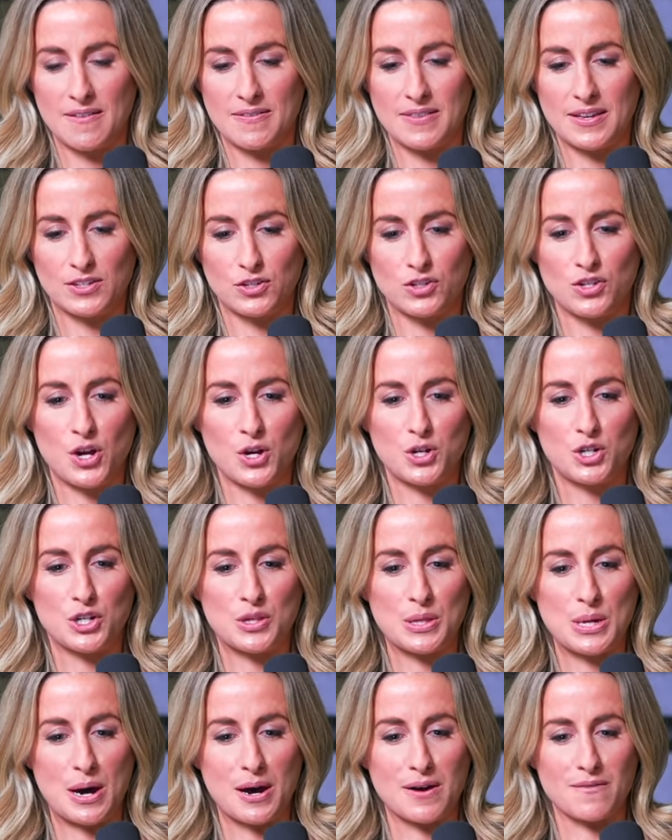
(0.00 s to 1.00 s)
this
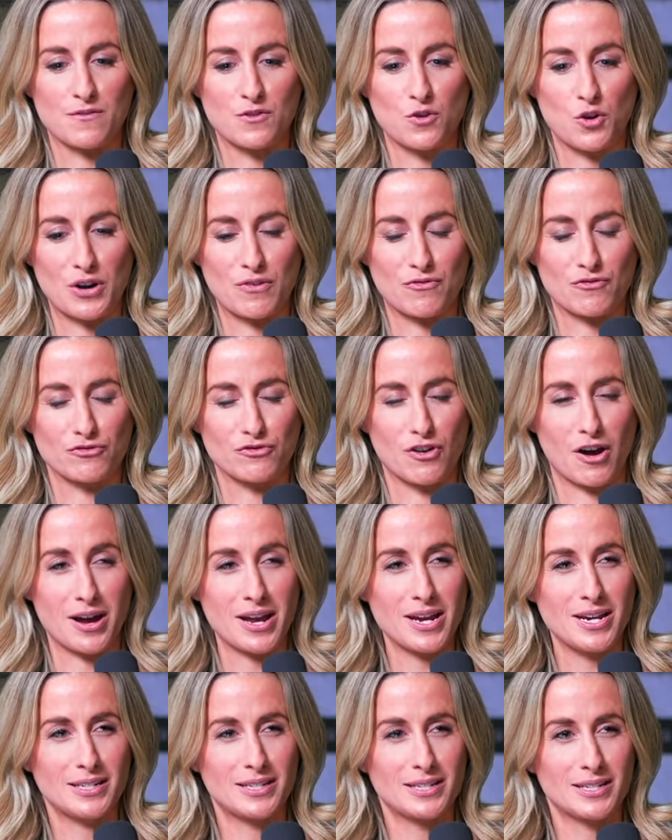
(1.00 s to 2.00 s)
notion that I've got it
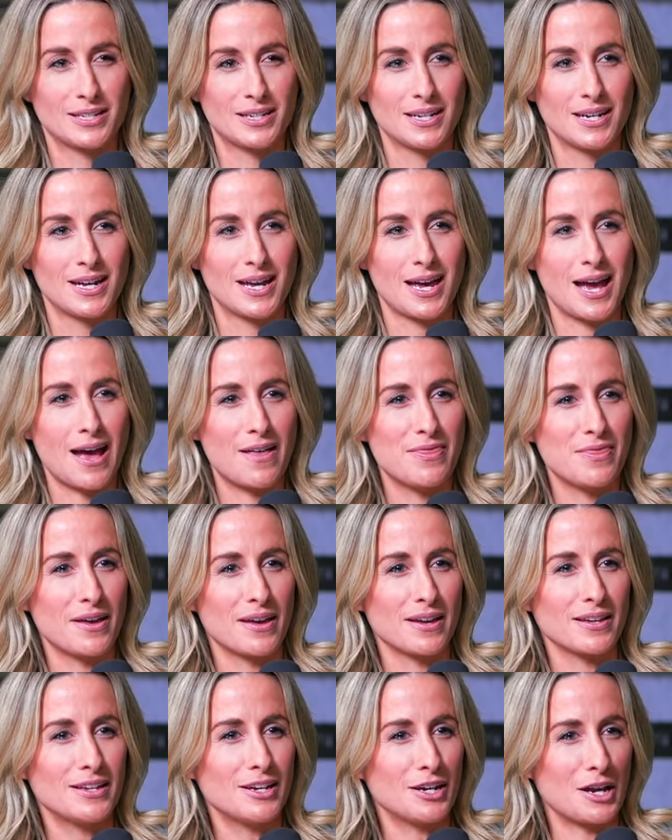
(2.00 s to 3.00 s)
right and
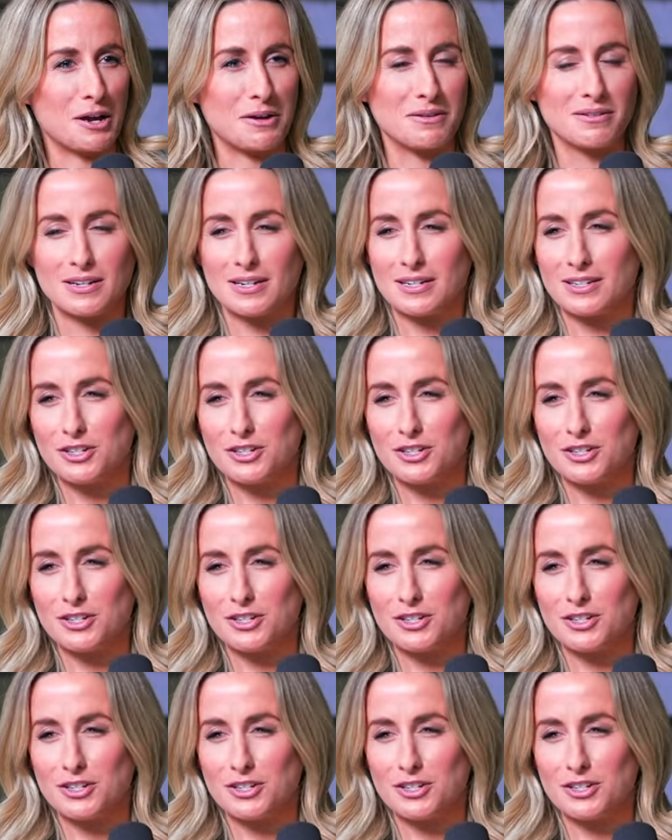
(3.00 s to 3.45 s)
that, you know,